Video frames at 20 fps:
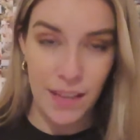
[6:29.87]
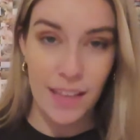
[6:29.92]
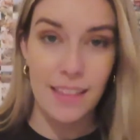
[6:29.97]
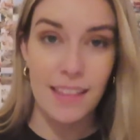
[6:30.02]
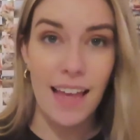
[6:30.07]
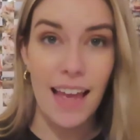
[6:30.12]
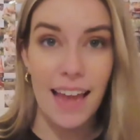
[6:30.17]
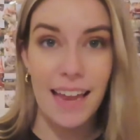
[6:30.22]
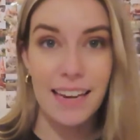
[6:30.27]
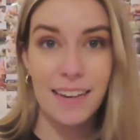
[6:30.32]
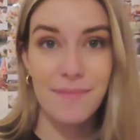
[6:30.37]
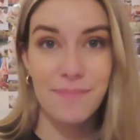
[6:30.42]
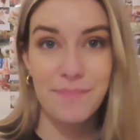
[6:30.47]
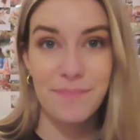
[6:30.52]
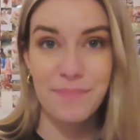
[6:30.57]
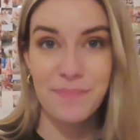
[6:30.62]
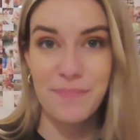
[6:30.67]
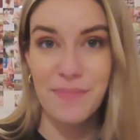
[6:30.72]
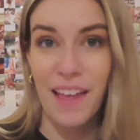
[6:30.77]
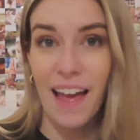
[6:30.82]
Then
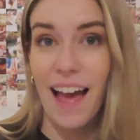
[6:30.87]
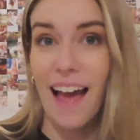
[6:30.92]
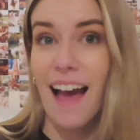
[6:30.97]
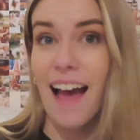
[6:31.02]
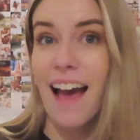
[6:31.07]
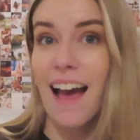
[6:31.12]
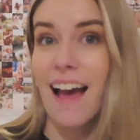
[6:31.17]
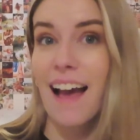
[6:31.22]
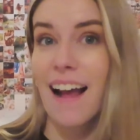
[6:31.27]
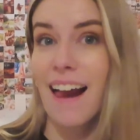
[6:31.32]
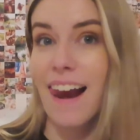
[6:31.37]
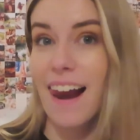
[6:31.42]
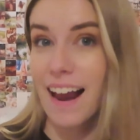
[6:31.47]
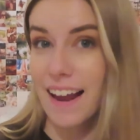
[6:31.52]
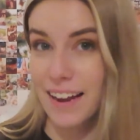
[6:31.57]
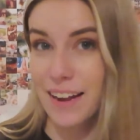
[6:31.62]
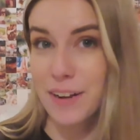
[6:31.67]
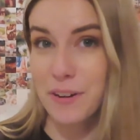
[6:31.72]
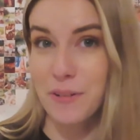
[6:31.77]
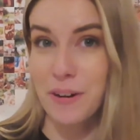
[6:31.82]

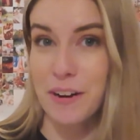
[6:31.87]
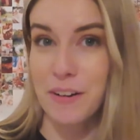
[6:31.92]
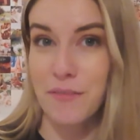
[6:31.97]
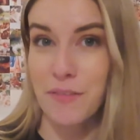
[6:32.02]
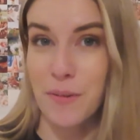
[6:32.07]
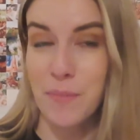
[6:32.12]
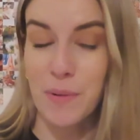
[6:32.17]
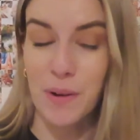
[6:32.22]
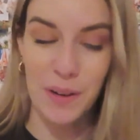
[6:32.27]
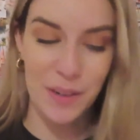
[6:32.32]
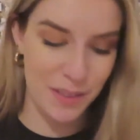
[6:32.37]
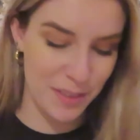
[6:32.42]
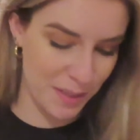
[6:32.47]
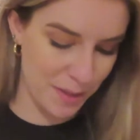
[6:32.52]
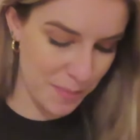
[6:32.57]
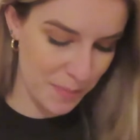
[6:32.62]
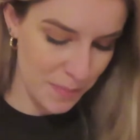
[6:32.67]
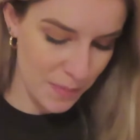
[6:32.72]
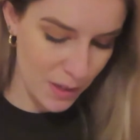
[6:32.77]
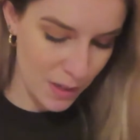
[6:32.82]
I got quite a few
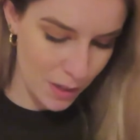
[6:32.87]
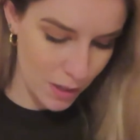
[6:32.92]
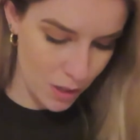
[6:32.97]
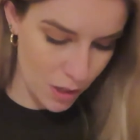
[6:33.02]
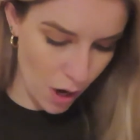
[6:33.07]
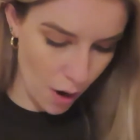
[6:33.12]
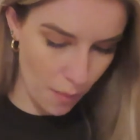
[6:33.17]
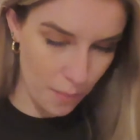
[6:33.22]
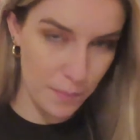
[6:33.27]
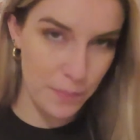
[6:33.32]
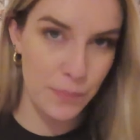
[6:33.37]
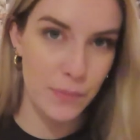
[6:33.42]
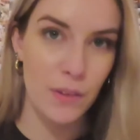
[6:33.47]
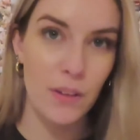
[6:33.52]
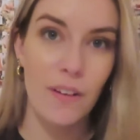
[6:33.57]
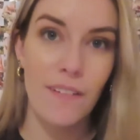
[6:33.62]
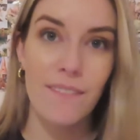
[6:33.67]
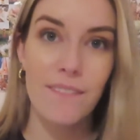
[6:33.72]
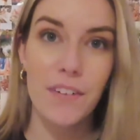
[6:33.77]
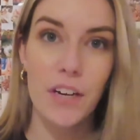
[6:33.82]
books. So
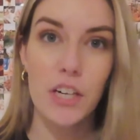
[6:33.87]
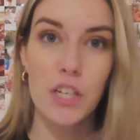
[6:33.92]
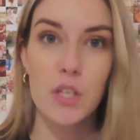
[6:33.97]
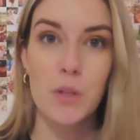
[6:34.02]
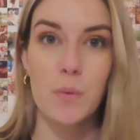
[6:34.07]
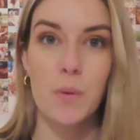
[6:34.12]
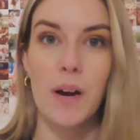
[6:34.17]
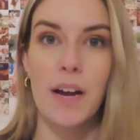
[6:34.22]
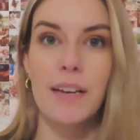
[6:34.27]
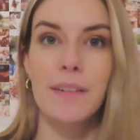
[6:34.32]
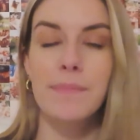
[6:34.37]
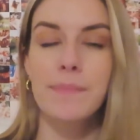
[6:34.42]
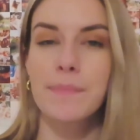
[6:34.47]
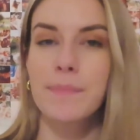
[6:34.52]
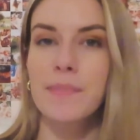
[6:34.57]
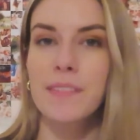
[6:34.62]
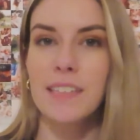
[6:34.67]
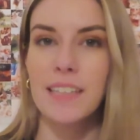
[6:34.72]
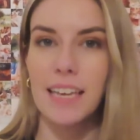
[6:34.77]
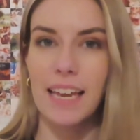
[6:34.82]
first one
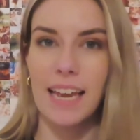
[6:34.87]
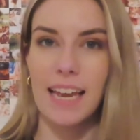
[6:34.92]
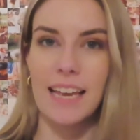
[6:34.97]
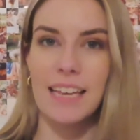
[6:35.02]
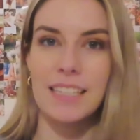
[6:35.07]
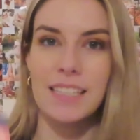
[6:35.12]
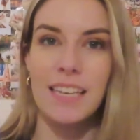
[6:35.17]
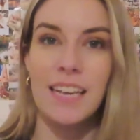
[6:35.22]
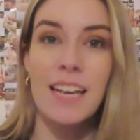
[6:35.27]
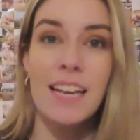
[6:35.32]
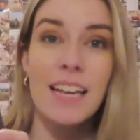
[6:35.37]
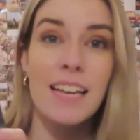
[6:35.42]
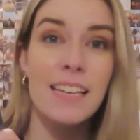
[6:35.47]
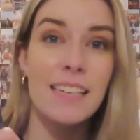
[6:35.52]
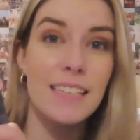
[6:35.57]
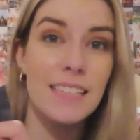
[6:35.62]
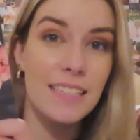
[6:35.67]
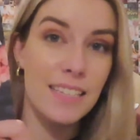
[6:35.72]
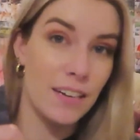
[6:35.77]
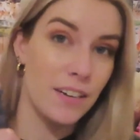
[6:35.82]
is
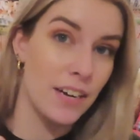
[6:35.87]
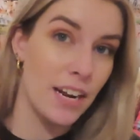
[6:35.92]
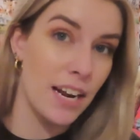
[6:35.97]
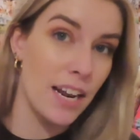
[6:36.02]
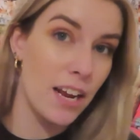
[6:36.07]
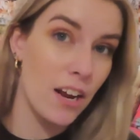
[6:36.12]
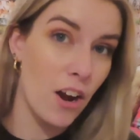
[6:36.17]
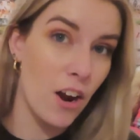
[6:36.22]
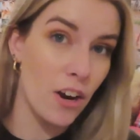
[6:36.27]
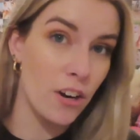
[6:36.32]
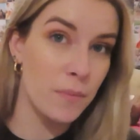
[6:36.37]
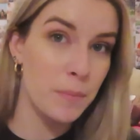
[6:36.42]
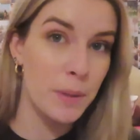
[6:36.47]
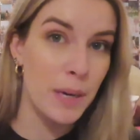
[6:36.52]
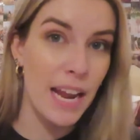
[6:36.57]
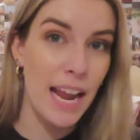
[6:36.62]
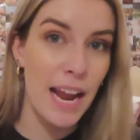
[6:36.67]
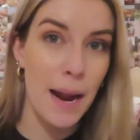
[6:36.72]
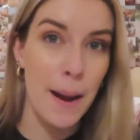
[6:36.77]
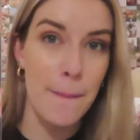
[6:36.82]
Serenading
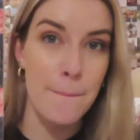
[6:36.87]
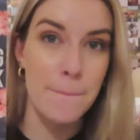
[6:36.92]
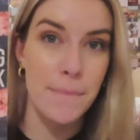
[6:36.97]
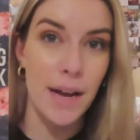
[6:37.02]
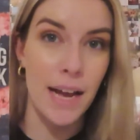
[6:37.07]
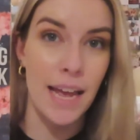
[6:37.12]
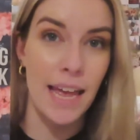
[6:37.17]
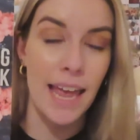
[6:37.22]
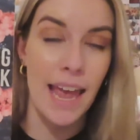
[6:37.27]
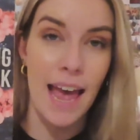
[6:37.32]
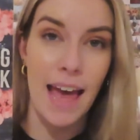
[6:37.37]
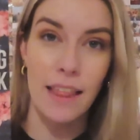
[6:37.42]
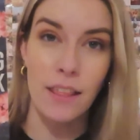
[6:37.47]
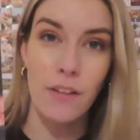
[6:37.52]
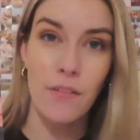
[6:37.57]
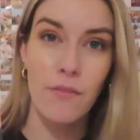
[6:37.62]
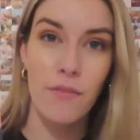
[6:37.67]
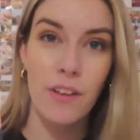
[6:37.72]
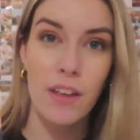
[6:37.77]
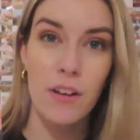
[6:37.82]
Heartbreak by
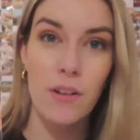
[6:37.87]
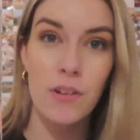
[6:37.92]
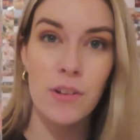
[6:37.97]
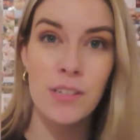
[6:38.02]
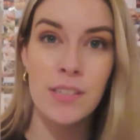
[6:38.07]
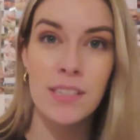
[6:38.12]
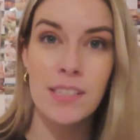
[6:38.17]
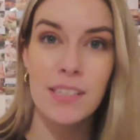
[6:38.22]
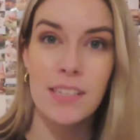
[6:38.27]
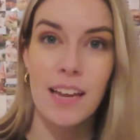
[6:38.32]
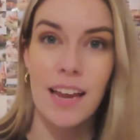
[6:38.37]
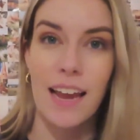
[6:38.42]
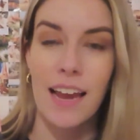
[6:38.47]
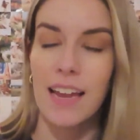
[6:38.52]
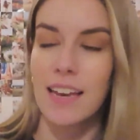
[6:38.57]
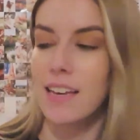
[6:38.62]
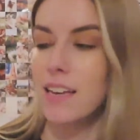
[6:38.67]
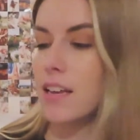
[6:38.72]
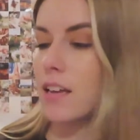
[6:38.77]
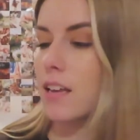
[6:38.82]
Ella Fields,
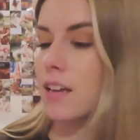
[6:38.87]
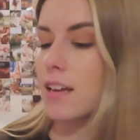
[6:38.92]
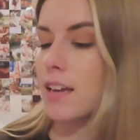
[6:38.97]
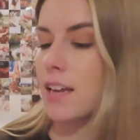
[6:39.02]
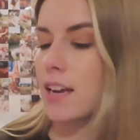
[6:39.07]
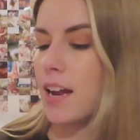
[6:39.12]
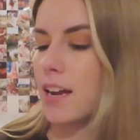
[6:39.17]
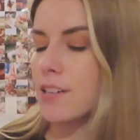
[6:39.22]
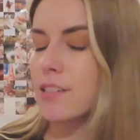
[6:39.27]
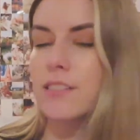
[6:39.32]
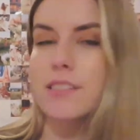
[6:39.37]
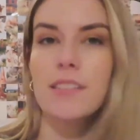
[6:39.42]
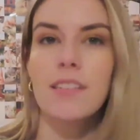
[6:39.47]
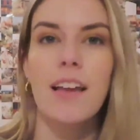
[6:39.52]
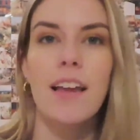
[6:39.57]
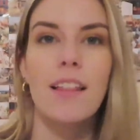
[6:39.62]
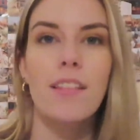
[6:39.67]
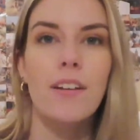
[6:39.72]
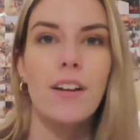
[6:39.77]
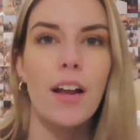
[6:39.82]
and can I just
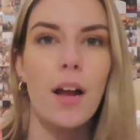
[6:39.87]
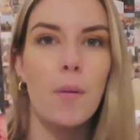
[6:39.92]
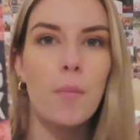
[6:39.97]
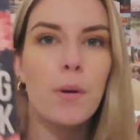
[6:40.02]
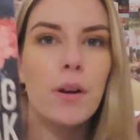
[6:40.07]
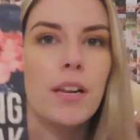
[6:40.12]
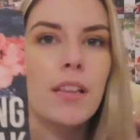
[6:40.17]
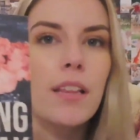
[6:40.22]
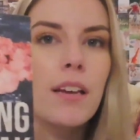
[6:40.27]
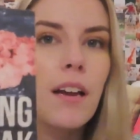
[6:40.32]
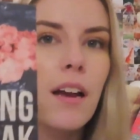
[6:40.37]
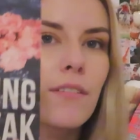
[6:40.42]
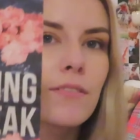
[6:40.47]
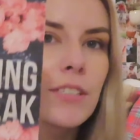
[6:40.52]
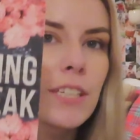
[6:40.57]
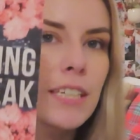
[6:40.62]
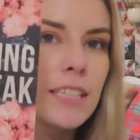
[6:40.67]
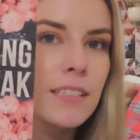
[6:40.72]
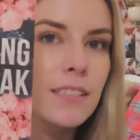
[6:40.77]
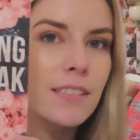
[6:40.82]
say, look how pretty the
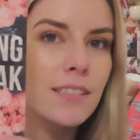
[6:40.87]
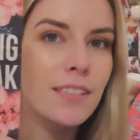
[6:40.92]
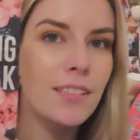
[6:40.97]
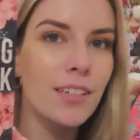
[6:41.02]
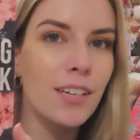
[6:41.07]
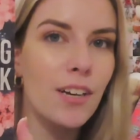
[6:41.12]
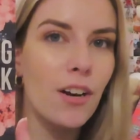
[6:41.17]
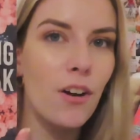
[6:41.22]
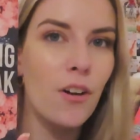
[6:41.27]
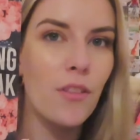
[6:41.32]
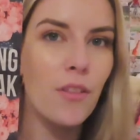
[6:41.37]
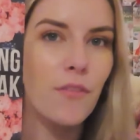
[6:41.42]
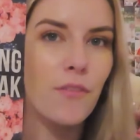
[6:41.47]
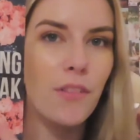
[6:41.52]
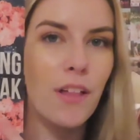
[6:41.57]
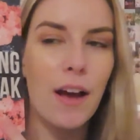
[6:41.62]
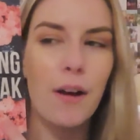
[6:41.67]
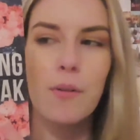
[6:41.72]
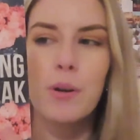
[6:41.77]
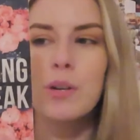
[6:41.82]
cover is. Look at all the
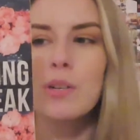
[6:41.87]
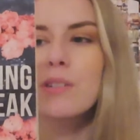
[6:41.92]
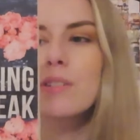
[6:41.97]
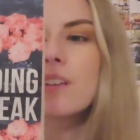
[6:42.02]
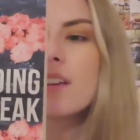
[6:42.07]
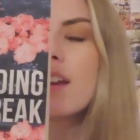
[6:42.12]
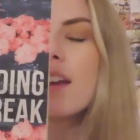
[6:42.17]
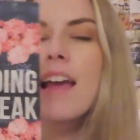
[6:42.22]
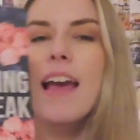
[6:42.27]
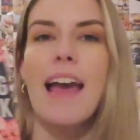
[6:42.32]
flowers.